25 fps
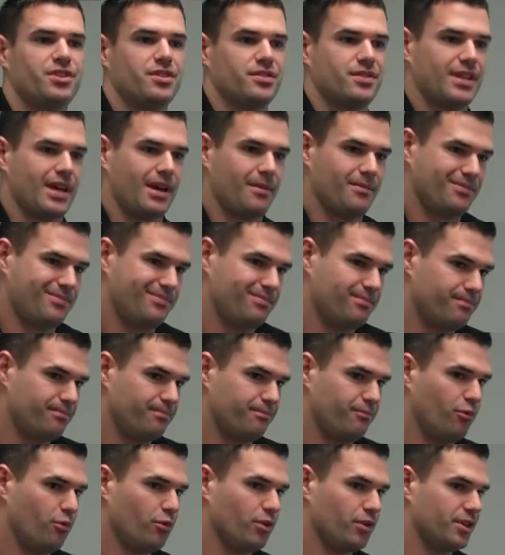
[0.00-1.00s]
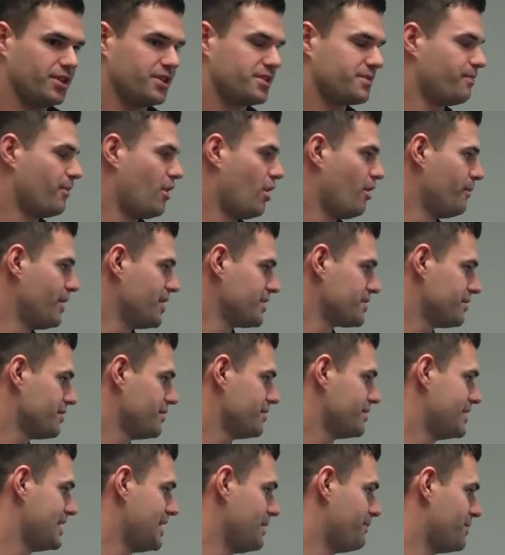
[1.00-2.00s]
which is that really small muscle
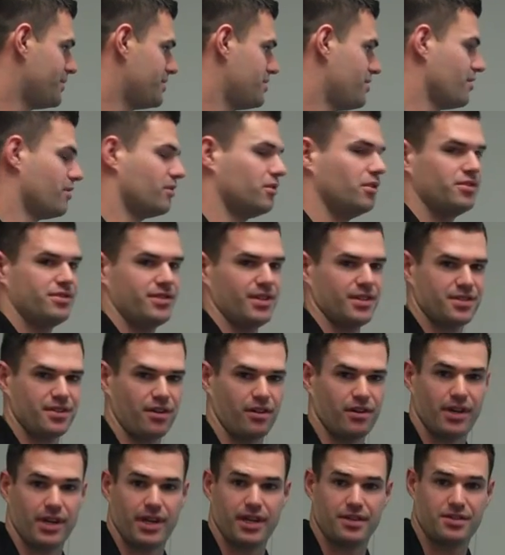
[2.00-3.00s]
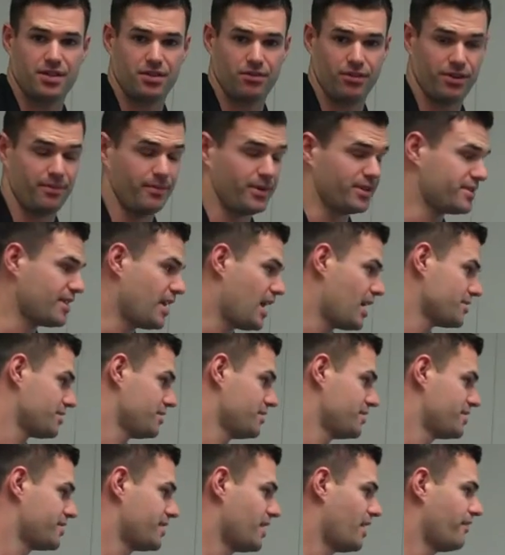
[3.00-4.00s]
deep into the glutes that's hard to get to with massage
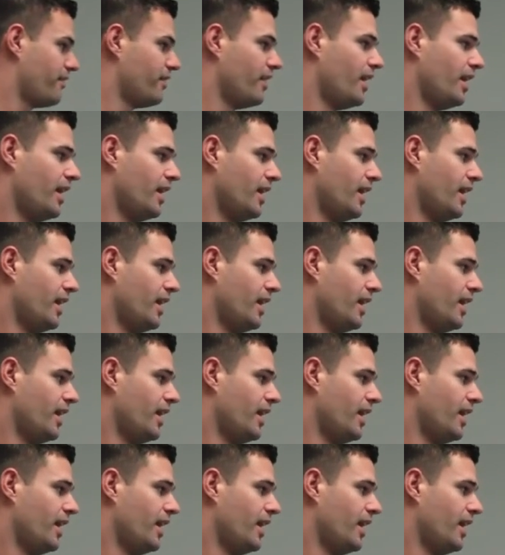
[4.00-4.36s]
and stuff,